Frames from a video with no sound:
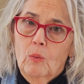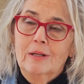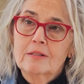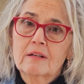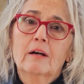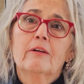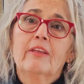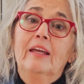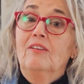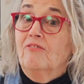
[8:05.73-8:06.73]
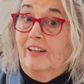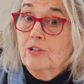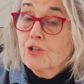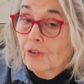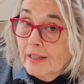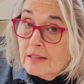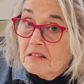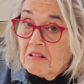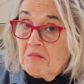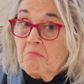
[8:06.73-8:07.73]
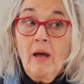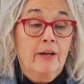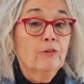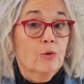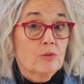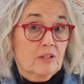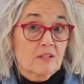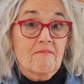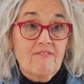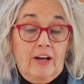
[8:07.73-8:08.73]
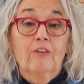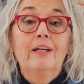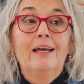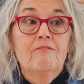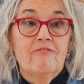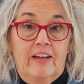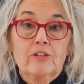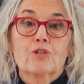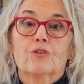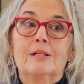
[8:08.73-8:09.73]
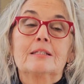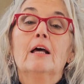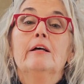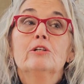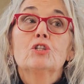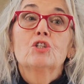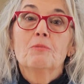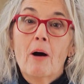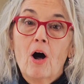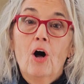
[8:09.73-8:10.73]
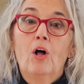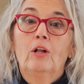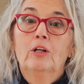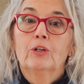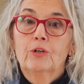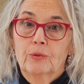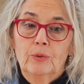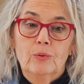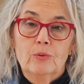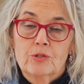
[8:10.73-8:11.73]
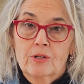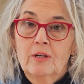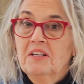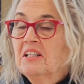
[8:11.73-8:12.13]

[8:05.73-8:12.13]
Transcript: ones, and are they adventurous? Uncruise is a very adventurous, small cruise.